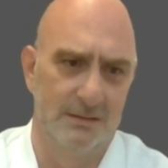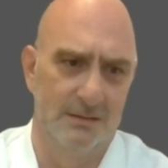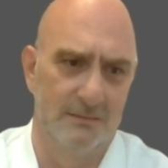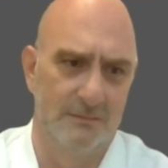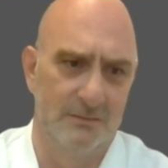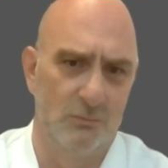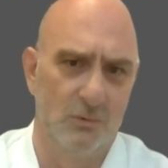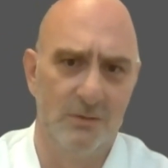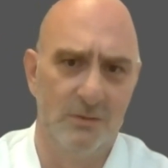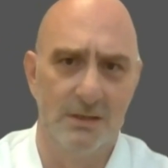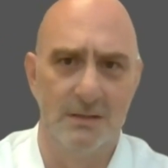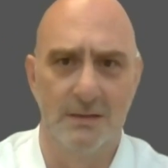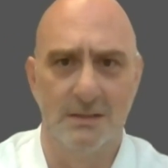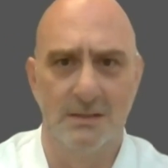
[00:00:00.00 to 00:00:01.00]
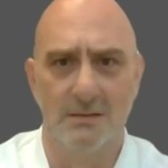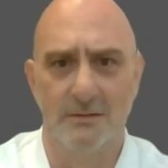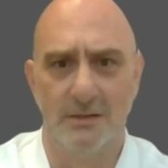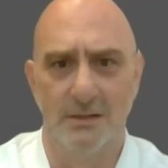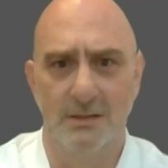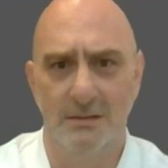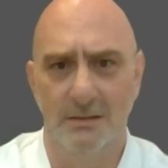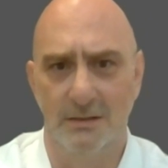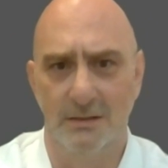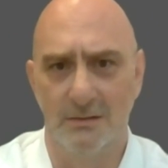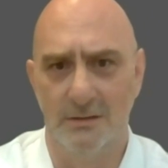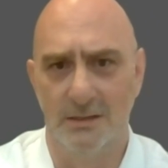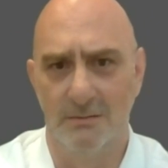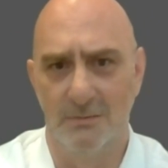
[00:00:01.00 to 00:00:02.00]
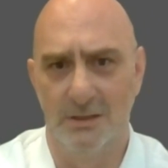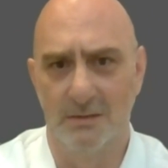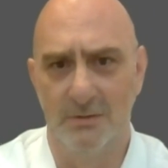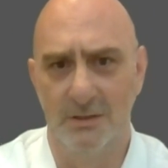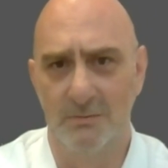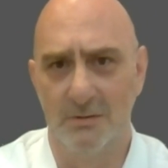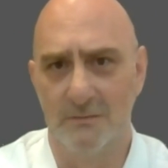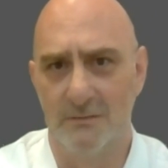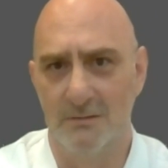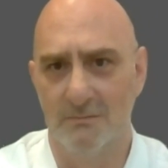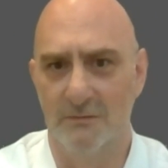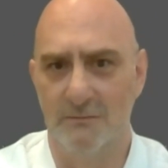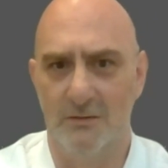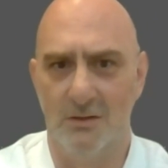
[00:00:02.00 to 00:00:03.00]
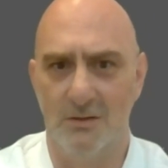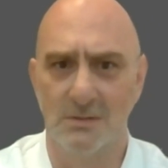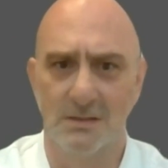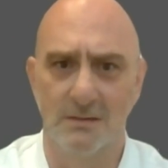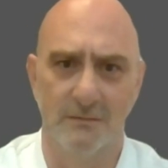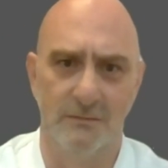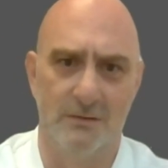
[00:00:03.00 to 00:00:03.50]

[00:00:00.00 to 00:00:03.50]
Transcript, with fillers: the women and the children, including black people from the farms.